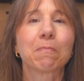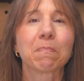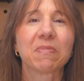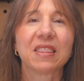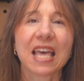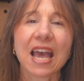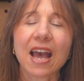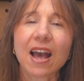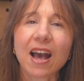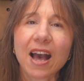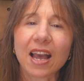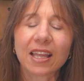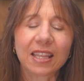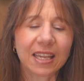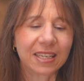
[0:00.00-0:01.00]
That
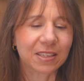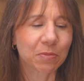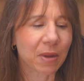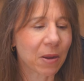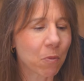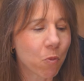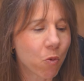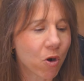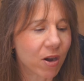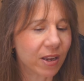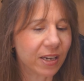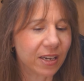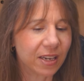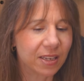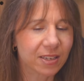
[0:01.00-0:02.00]
highlights my
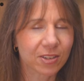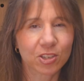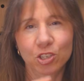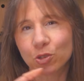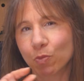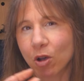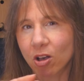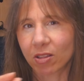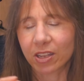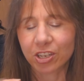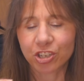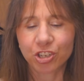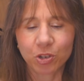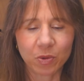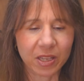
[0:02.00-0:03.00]
one small
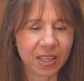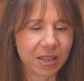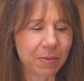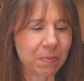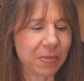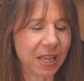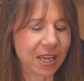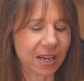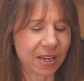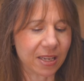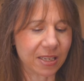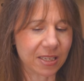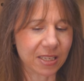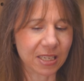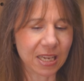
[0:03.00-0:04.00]
issue with it
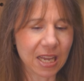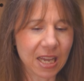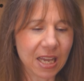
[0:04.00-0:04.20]
because,